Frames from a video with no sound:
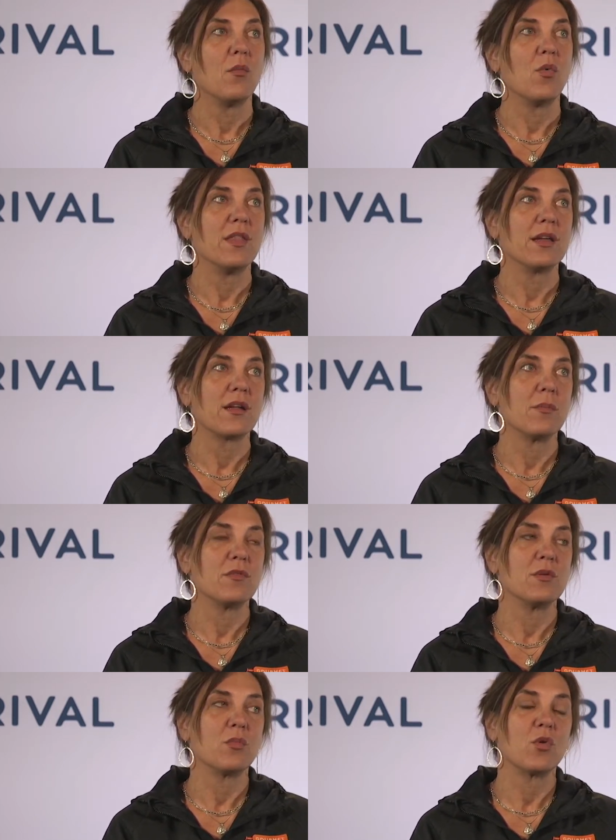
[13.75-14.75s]
when it
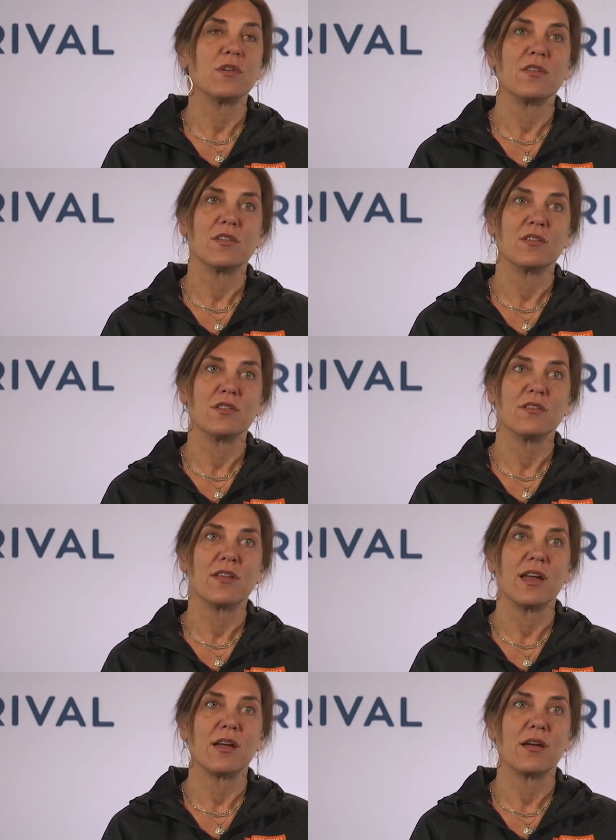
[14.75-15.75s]
comes to important decisions
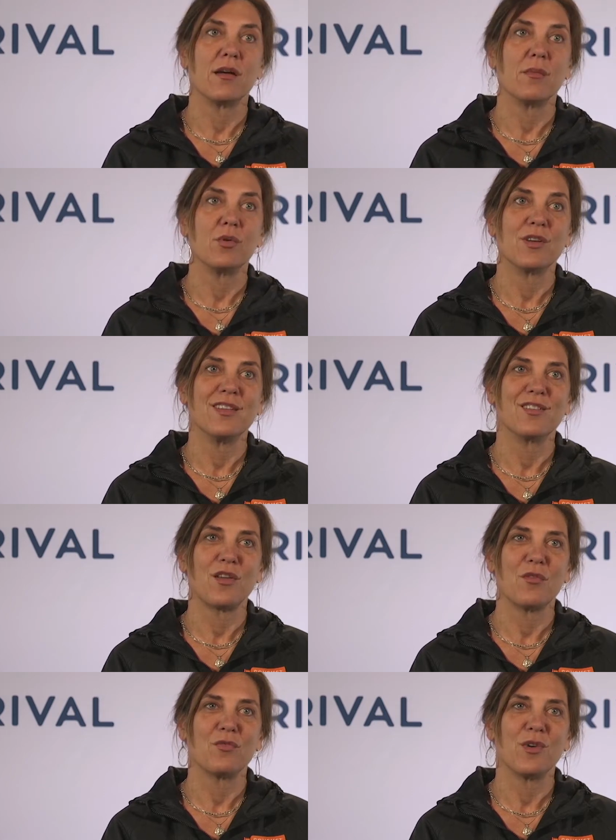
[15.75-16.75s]
like booking
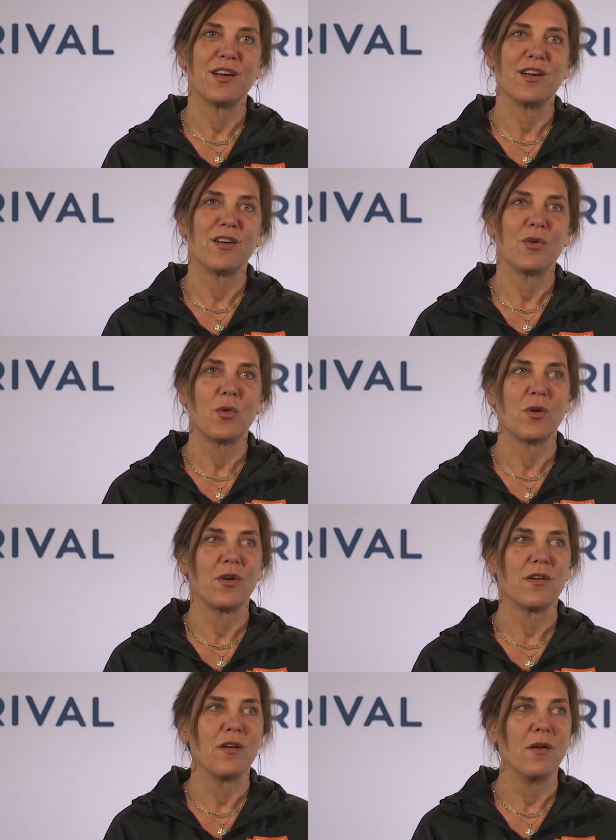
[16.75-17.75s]
software
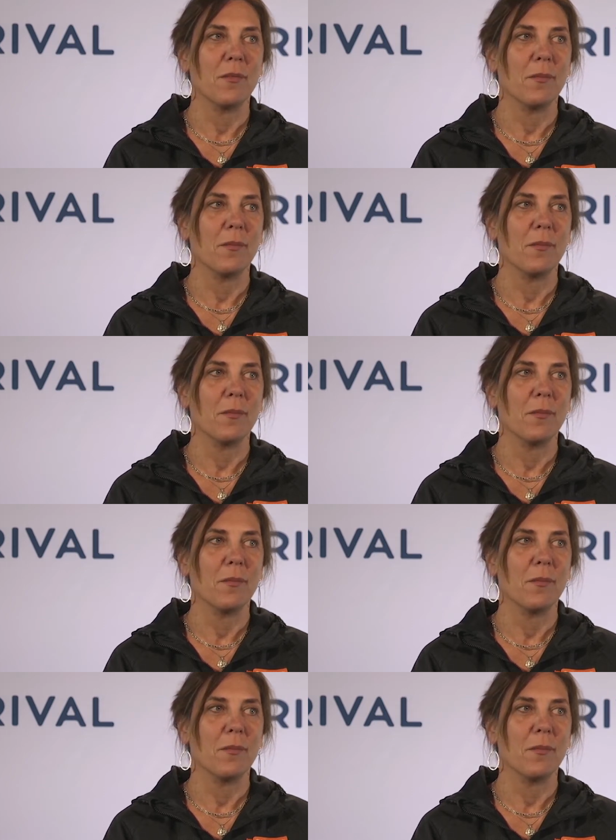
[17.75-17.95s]
or